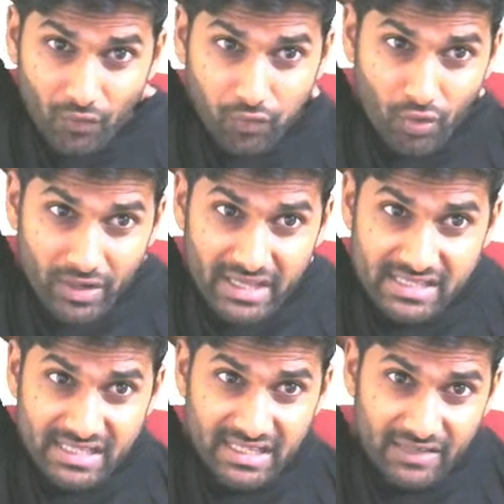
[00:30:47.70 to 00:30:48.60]

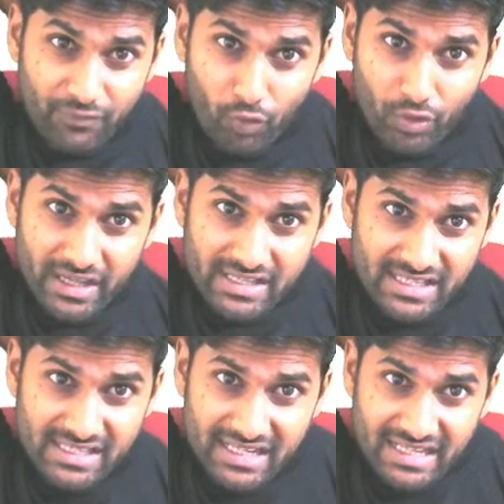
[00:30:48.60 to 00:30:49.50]

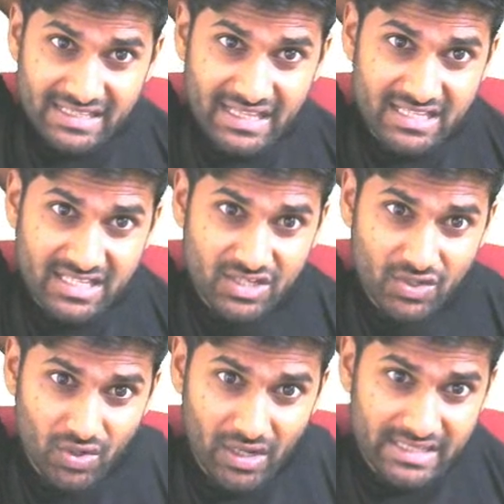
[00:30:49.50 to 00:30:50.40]
4AC is less than
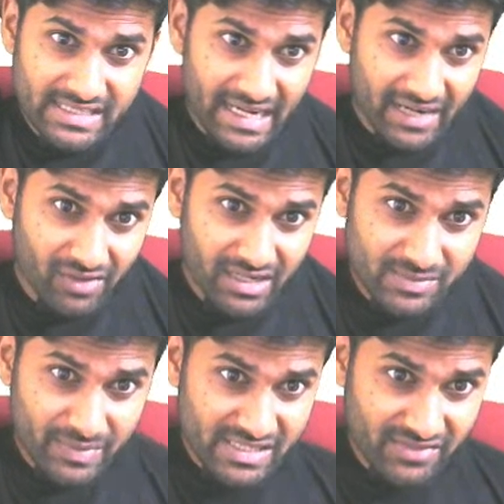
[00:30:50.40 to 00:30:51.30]
0. Second one
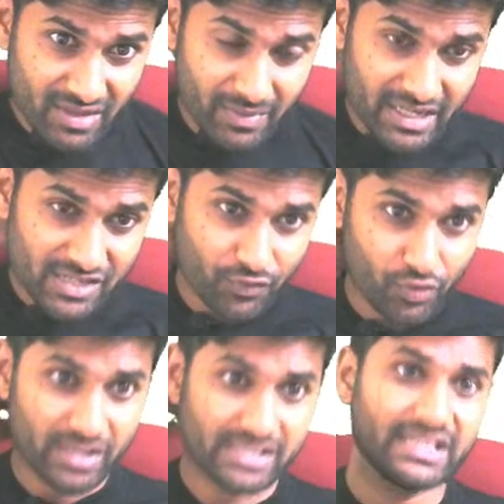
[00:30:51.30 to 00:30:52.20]
is B square minus
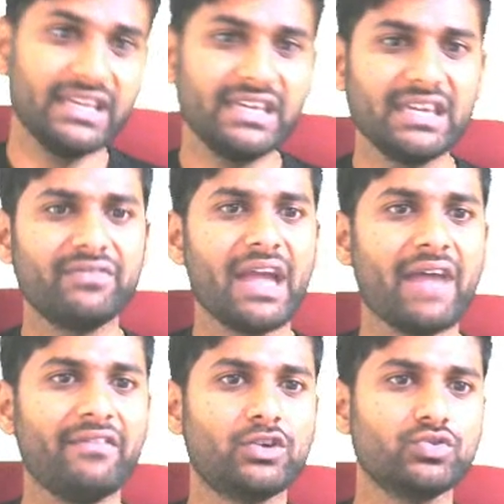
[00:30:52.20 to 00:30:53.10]
4AC. Here we
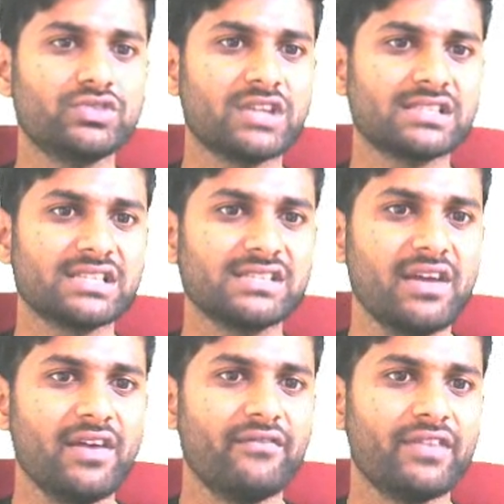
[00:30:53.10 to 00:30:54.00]
have a two chances,
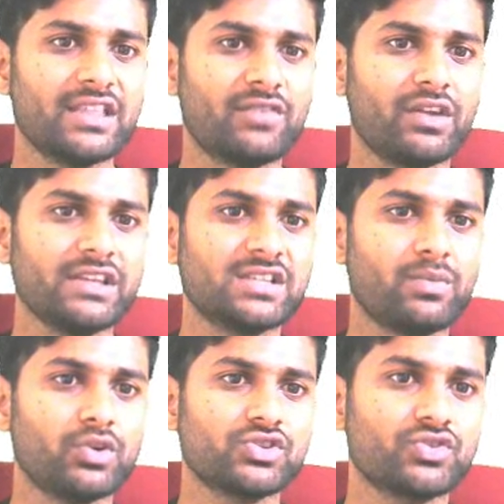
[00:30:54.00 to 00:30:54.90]
whether one is
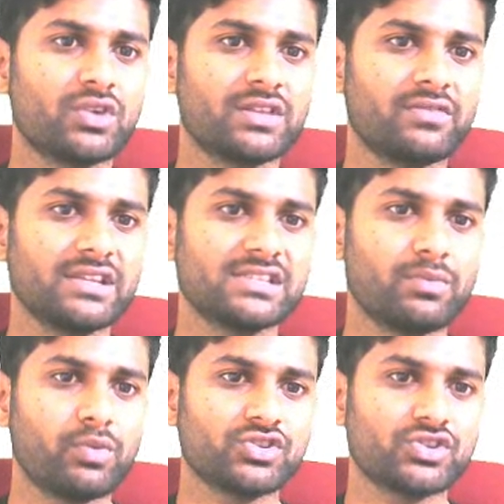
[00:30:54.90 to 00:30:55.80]
the positive, other one is
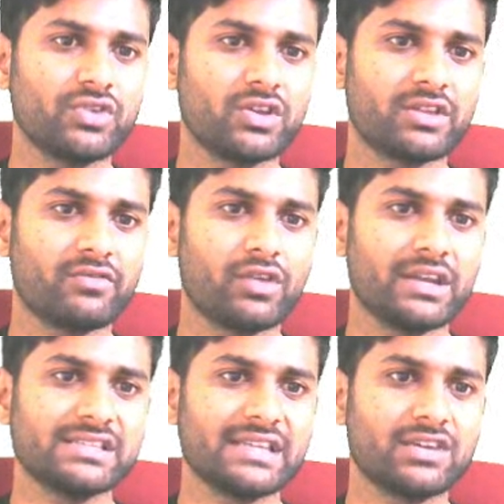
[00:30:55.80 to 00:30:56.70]
the positive, other
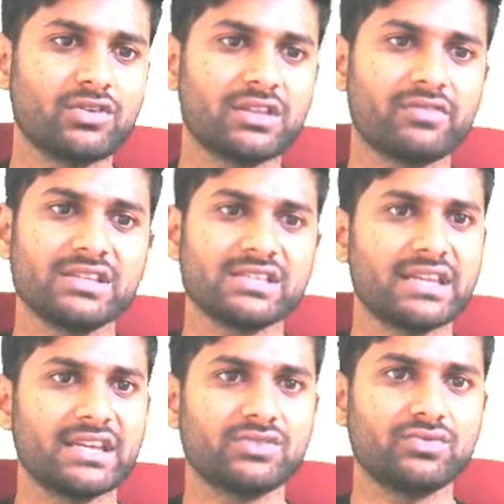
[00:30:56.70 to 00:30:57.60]
one is negative, other one is a
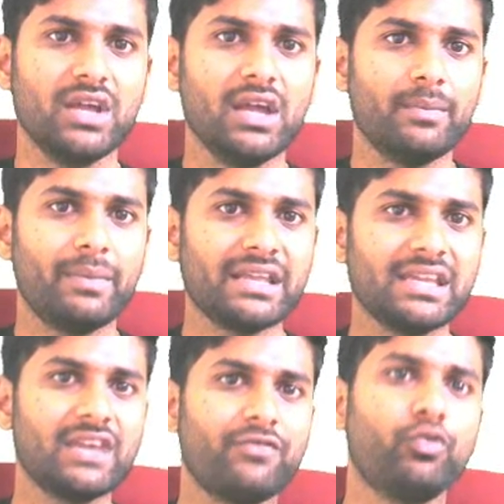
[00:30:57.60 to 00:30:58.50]
negative. But
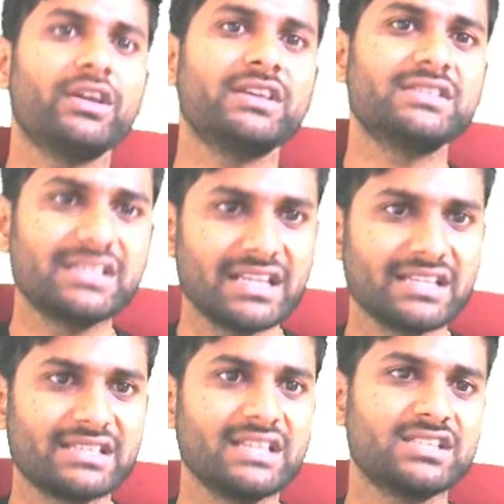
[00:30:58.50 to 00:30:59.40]
here 4AC is
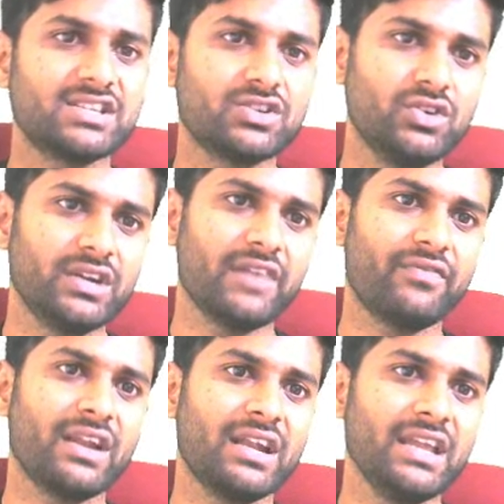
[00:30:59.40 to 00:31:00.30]
less than 0.
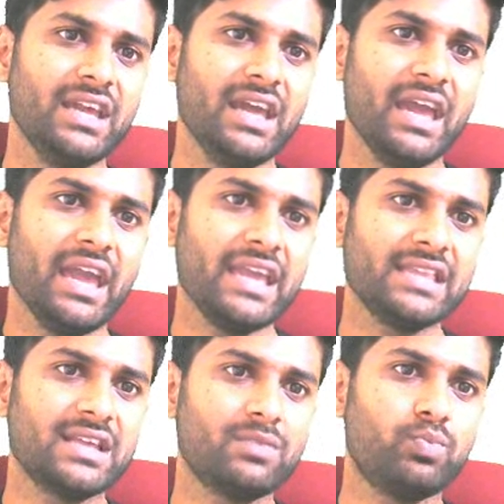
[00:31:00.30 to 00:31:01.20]
Definitely
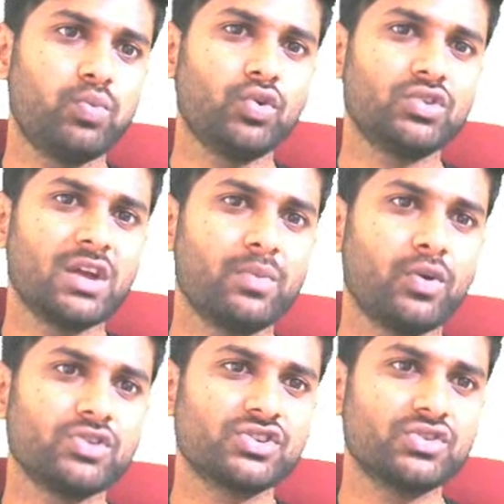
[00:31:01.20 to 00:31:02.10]
either both are
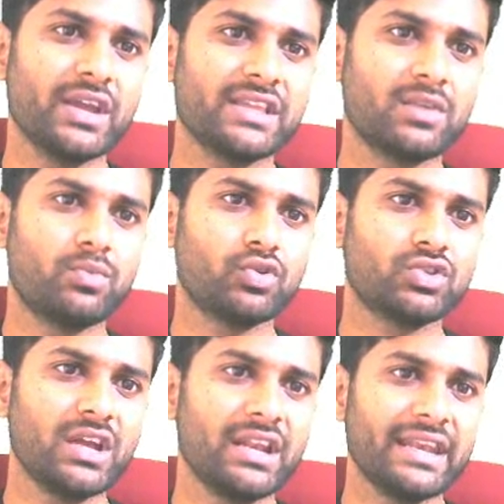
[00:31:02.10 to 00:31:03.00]
positive, either
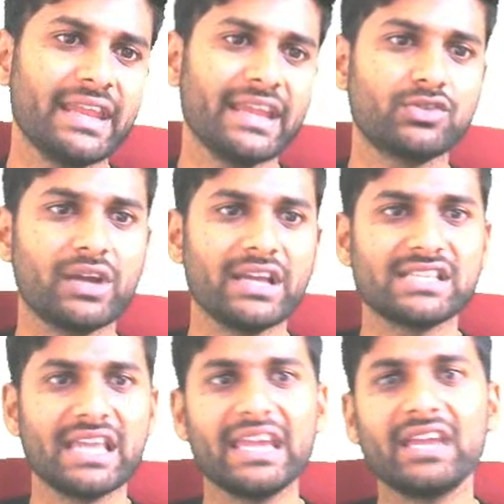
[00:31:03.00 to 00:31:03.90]
both are negative,
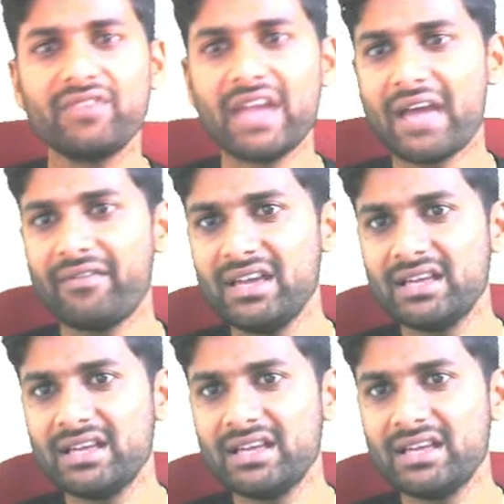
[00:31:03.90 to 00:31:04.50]
guys. Again we have a,